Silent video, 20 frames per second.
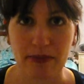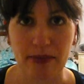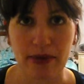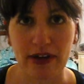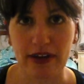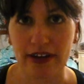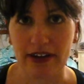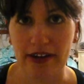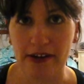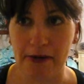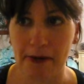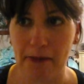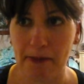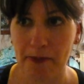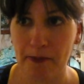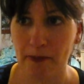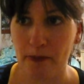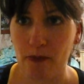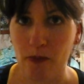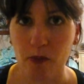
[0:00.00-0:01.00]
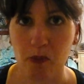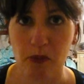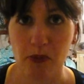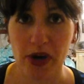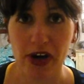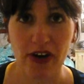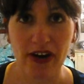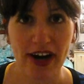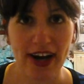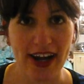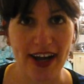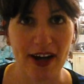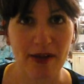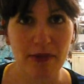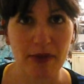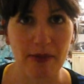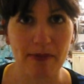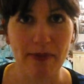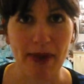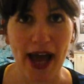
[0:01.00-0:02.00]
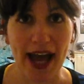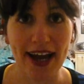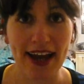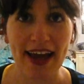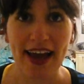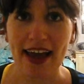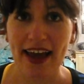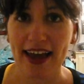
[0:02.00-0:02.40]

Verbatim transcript: But, um, here I am, I'm back,